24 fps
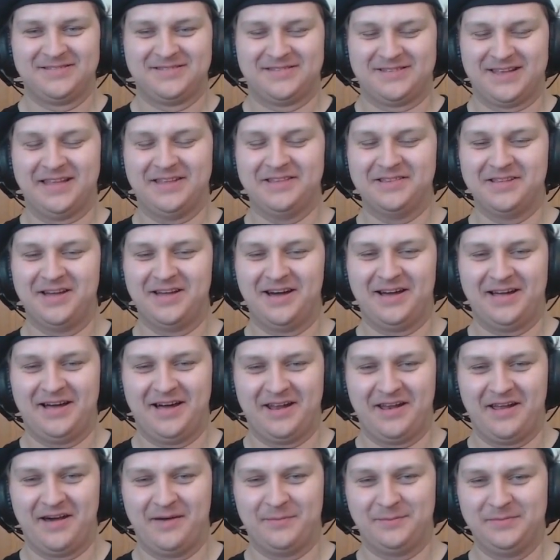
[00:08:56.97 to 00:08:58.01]
That not
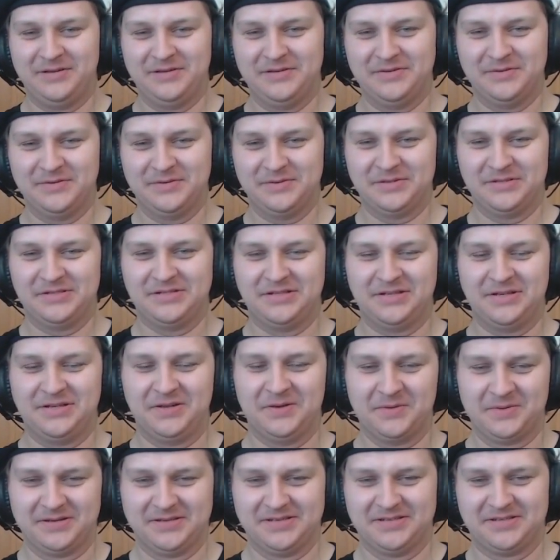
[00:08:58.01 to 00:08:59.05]
an amused
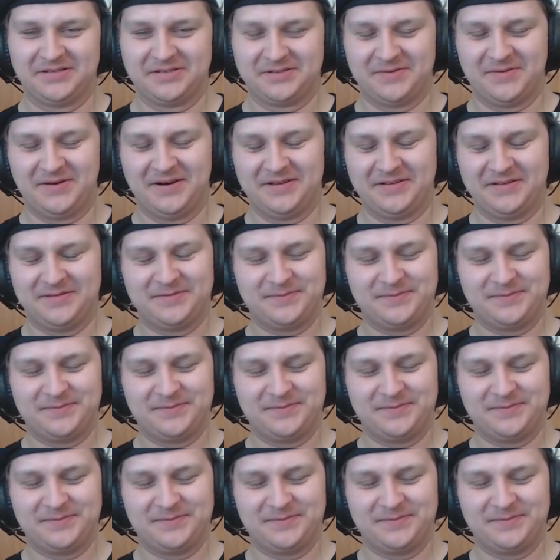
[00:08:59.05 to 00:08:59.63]
look is quite